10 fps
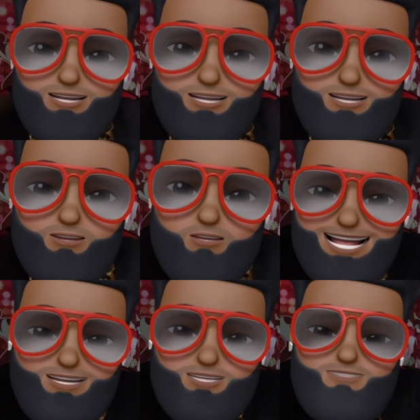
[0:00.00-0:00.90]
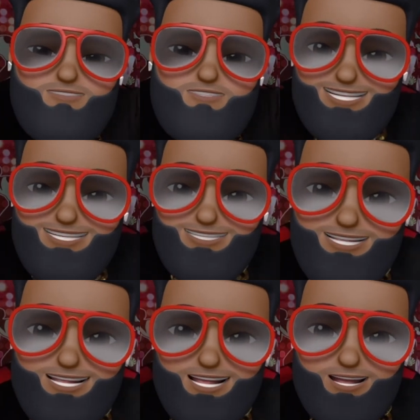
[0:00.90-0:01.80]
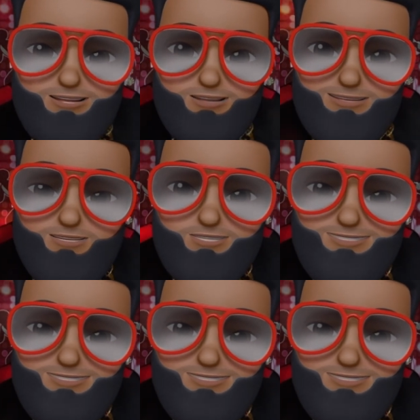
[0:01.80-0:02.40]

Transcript: You can't even function on your own.